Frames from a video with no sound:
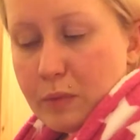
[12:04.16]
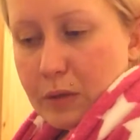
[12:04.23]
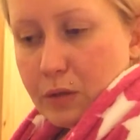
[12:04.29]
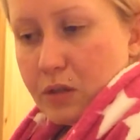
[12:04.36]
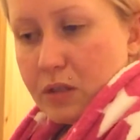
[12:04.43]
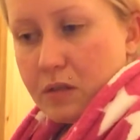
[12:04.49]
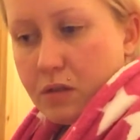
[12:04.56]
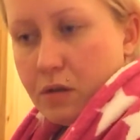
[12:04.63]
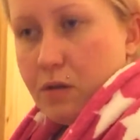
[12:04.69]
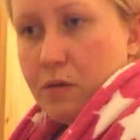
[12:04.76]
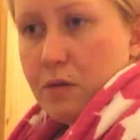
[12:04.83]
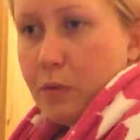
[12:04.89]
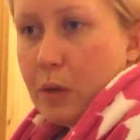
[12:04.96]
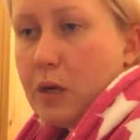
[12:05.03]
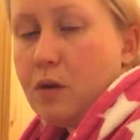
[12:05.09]
because
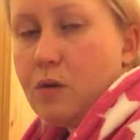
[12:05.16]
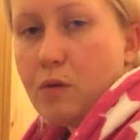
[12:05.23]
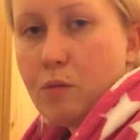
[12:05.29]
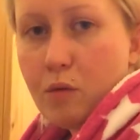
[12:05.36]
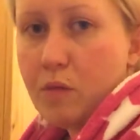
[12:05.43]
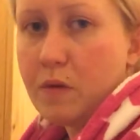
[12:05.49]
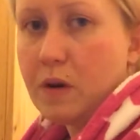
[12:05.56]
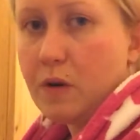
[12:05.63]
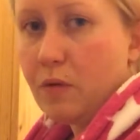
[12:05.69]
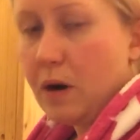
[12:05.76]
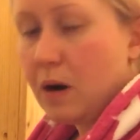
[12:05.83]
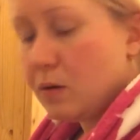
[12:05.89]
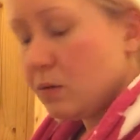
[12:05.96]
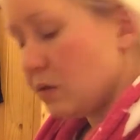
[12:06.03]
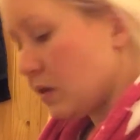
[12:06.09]
when you're not moving
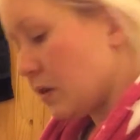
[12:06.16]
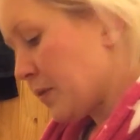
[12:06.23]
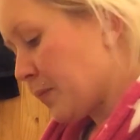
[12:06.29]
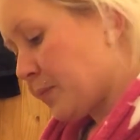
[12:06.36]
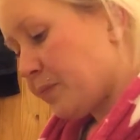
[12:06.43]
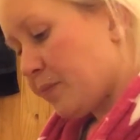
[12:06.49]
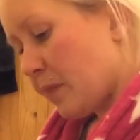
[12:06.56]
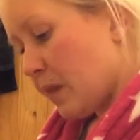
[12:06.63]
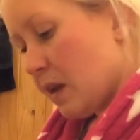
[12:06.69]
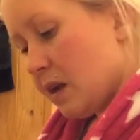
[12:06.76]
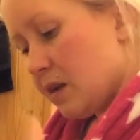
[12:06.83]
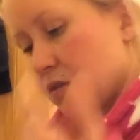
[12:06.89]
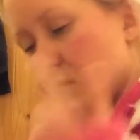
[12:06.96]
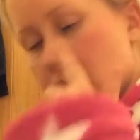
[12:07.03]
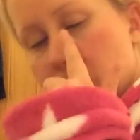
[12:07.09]
around.
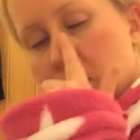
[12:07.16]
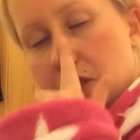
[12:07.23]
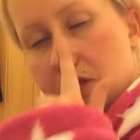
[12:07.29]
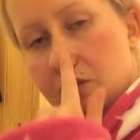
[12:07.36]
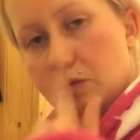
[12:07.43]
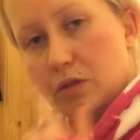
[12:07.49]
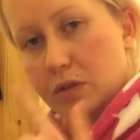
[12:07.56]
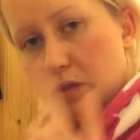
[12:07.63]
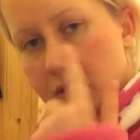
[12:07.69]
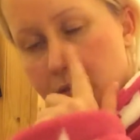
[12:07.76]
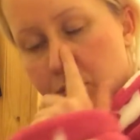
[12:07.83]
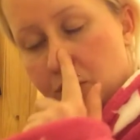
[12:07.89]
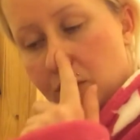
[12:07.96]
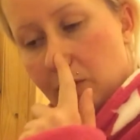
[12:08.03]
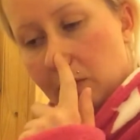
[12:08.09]
So that was
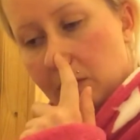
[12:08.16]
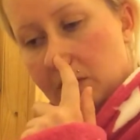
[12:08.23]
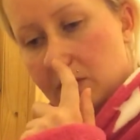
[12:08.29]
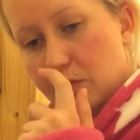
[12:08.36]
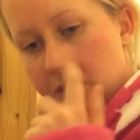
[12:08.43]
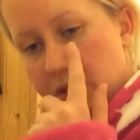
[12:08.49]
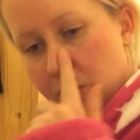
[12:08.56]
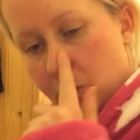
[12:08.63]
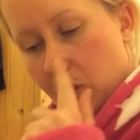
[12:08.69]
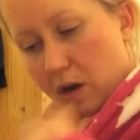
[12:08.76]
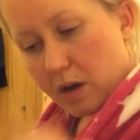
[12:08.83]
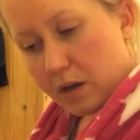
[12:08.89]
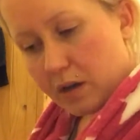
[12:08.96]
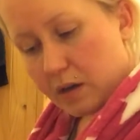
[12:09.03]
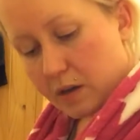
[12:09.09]
probably the reason why
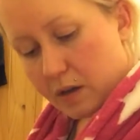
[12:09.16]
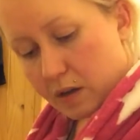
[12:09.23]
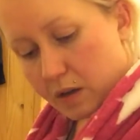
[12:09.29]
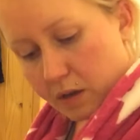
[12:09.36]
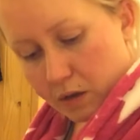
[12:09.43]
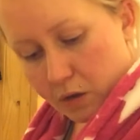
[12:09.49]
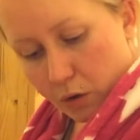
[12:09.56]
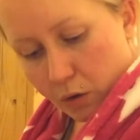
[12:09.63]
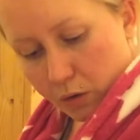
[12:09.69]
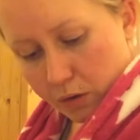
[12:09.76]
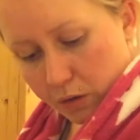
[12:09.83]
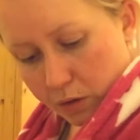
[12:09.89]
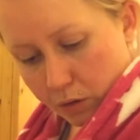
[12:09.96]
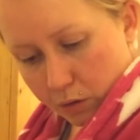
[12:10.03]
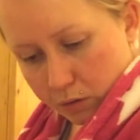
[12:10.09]
I called
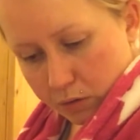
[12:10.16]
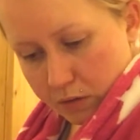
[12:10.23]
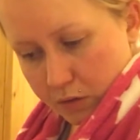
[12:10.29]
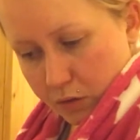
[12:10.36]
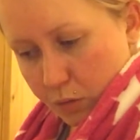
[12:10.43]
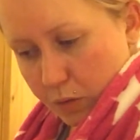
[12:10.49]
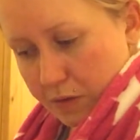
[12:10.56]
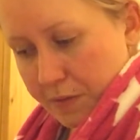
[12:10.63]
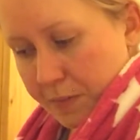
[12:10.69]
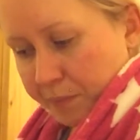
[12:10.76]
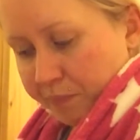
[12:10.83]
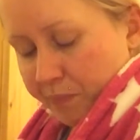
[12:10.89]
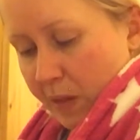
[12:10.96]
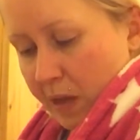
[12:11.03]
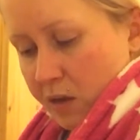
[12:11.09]
it cold as well.
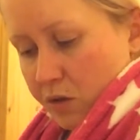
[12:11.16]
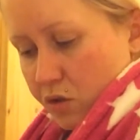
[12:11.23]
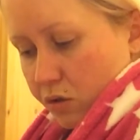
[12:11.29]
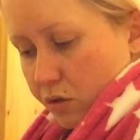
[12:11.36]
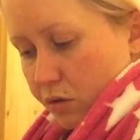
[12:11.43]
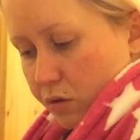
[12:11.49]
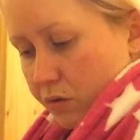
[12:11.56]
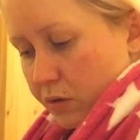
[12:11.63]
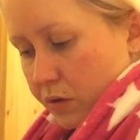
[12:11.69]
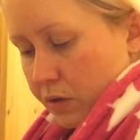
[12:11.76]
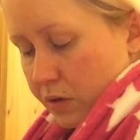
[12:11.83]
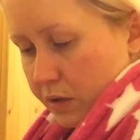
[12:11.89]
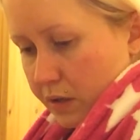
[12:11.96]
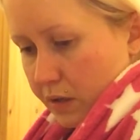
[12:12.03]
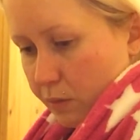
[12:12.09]
So
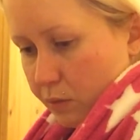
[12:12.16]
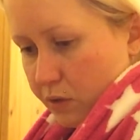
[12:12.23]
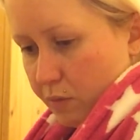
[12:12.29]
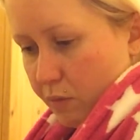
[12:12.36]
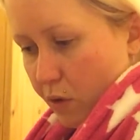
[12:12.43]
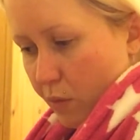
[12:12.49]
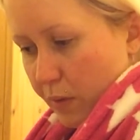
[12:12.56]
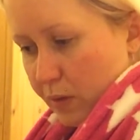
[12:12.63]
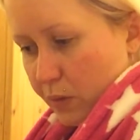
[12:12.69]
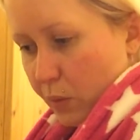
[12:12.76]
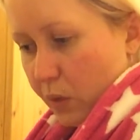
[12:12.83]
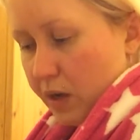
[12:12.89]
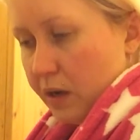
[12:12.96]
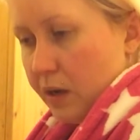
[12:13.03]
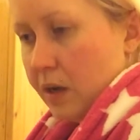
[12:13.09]
that was a moment
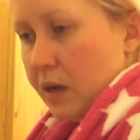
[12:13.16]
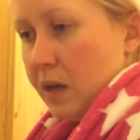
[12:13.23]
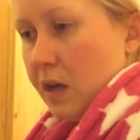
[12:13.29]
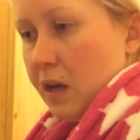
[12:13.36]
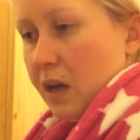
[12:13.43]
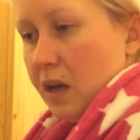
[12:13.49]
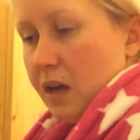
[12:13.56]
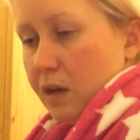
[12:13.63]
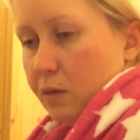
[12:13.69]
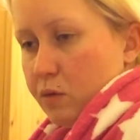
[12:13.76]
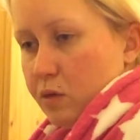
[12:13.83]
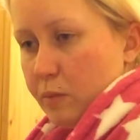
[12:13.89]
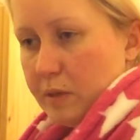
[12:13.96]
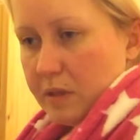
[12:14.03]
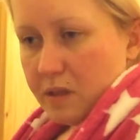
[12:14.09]
when it
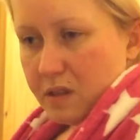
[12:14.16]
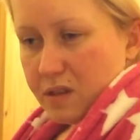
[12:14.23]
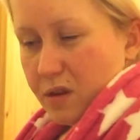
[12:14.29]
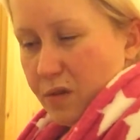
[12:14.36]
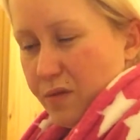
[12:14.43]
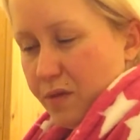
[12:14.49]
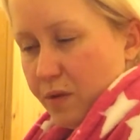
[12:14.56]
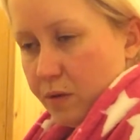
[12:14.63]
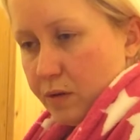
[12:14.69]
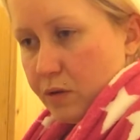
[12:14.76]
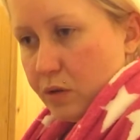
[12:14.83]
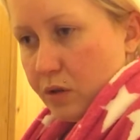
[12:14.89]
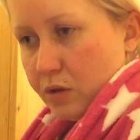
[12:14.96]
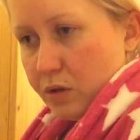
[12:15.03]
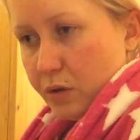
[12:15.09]
was a bit discomfort,
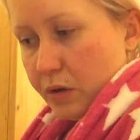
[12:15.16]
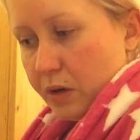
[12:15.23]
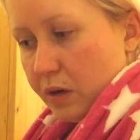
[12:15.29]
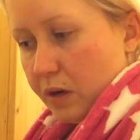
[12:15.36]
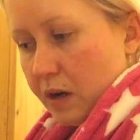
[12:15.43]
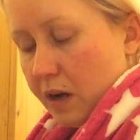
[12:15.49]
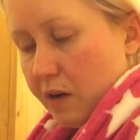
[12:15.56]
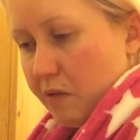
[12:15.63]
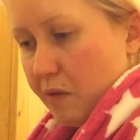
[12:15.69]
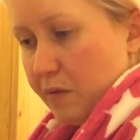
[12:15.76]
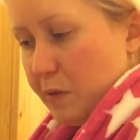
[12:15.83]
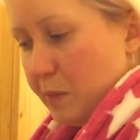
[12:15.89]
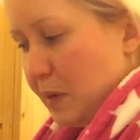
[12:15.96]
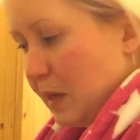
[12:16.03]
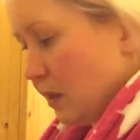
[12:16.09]
so I took half of
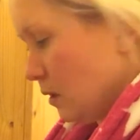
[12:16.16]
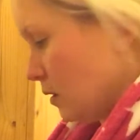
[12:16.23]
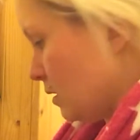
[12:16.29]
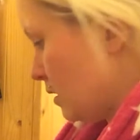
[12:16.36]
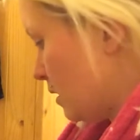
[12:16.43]
the pill,